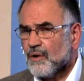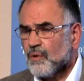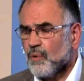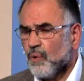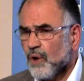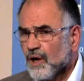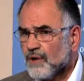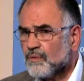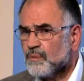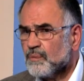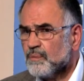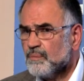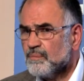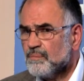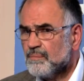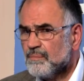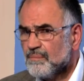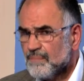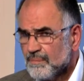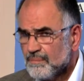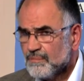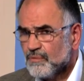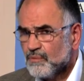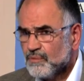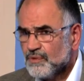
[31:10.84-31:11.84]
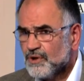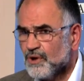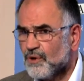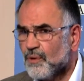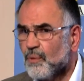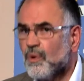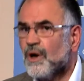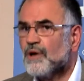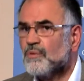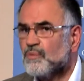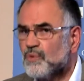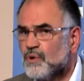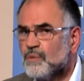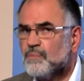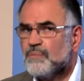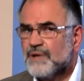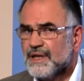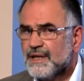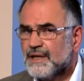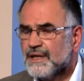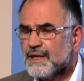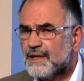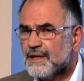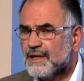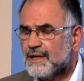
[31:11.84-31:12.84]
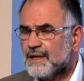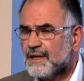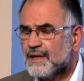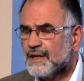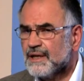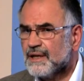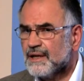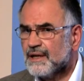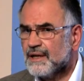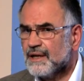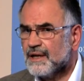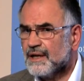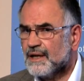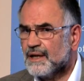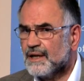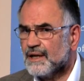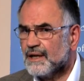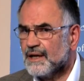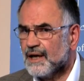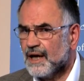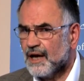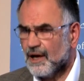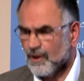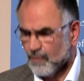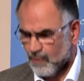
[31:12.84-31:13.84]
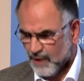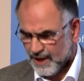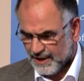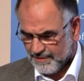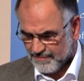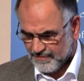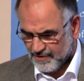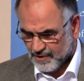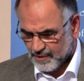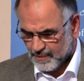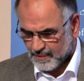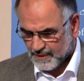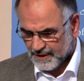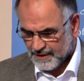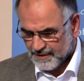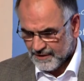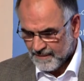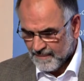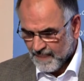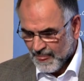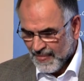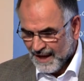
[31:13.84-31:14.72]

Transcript: What would be a way forward?